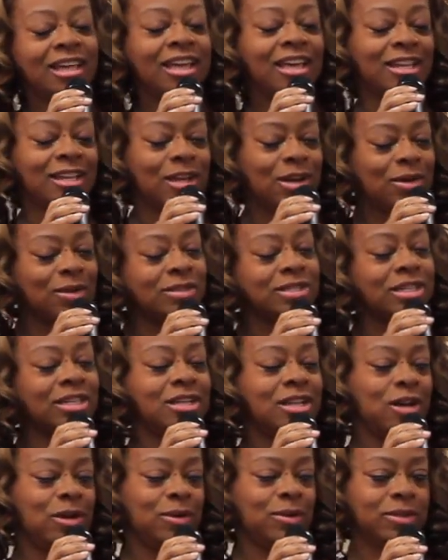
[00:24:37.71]

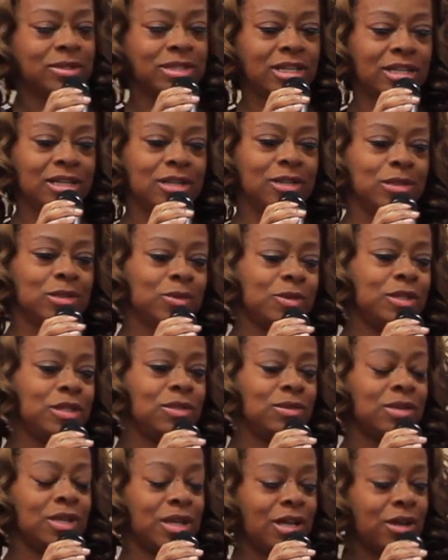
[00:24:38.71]

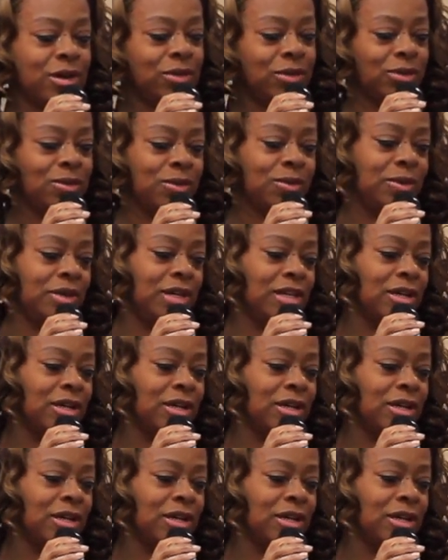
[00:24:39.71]
what you can go through.